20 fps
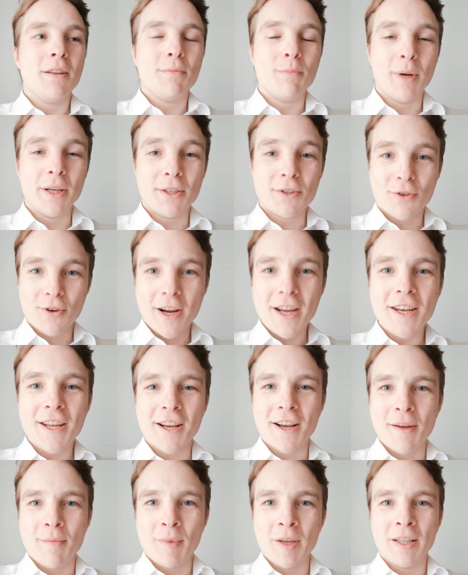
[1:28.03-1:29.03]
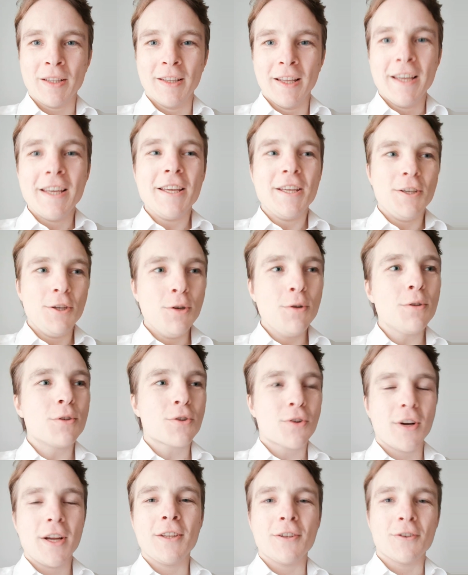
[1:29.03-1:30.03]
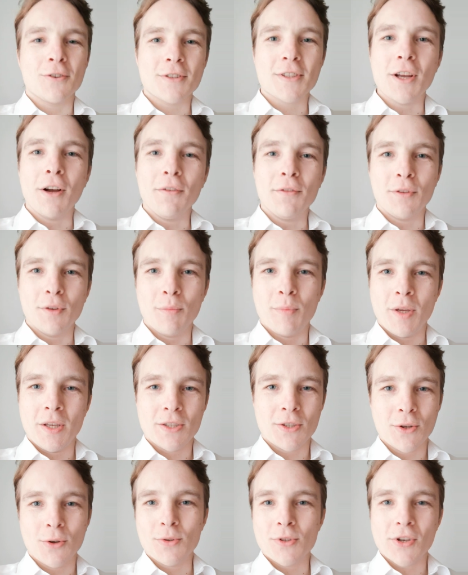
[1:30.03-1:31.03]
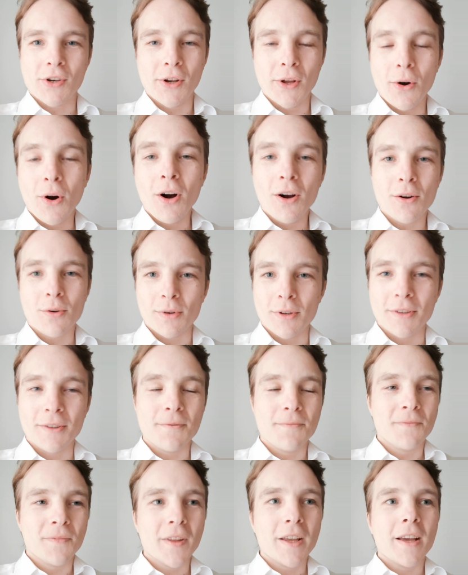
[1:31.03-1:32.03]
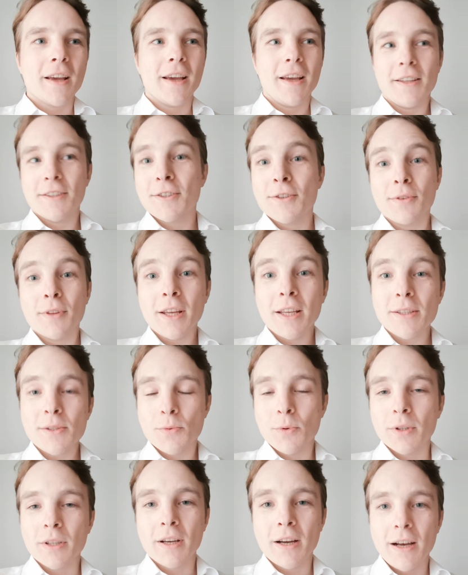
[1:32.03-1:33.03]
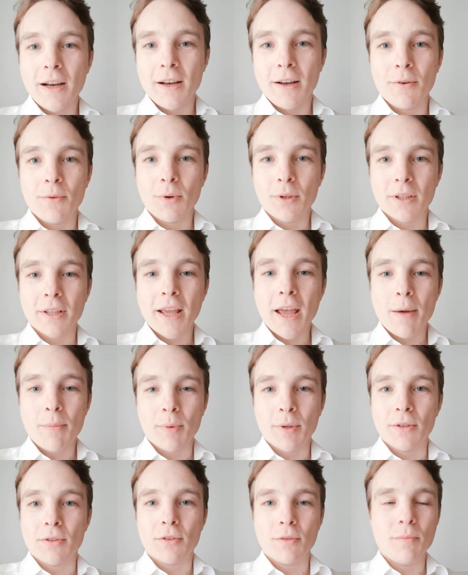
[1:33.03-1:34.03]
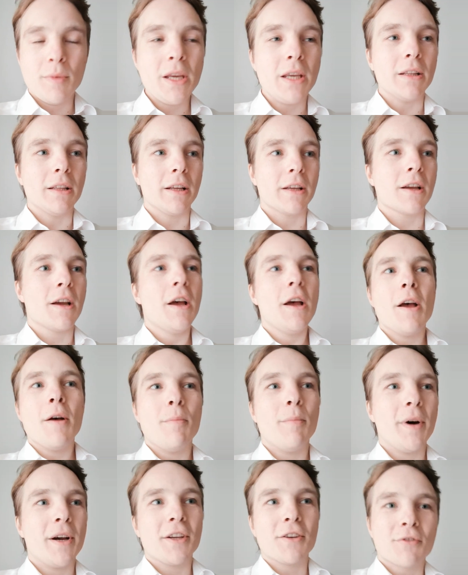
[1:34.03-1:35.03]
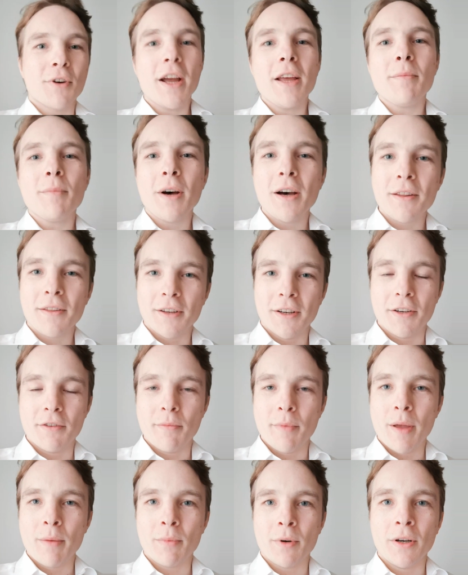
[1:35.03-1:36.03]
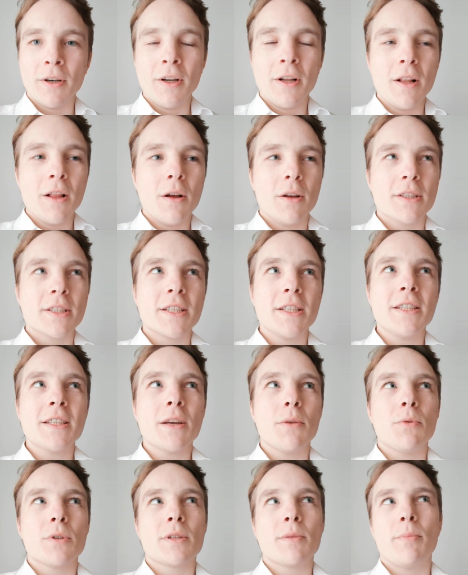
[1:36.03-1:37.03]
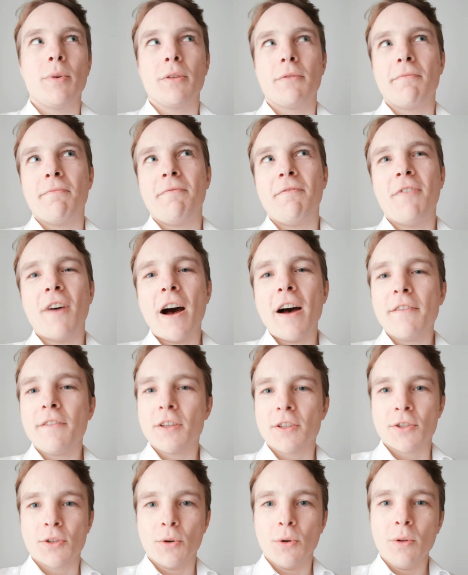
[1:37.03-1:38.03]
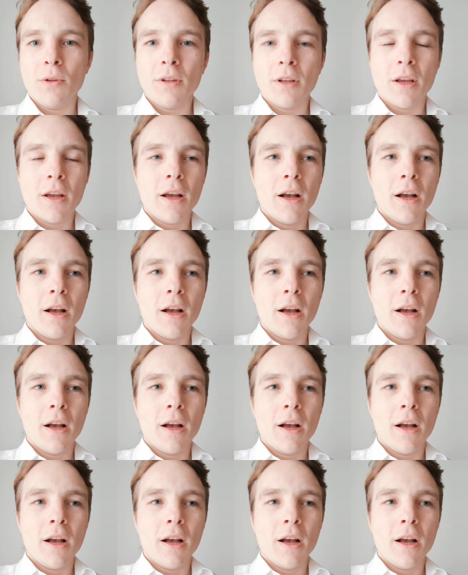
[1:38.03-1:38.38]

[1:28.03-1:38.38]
by training, I mean you trained yourself to be socially awkward. And so that's what happened to me. Like my grandmother, I remember, since I was about 5 years old,